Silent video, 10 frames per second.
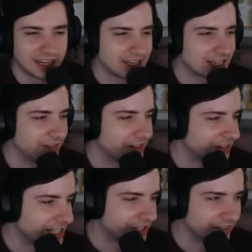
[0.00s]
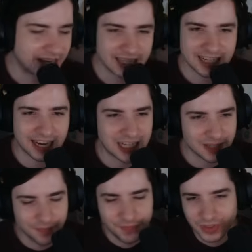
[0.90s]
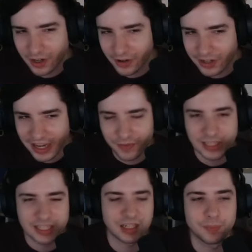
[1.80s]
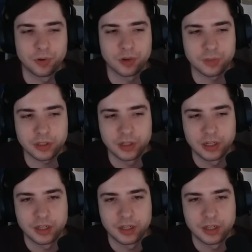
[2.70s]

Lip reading: So we're going to try this item on every single Pokemon.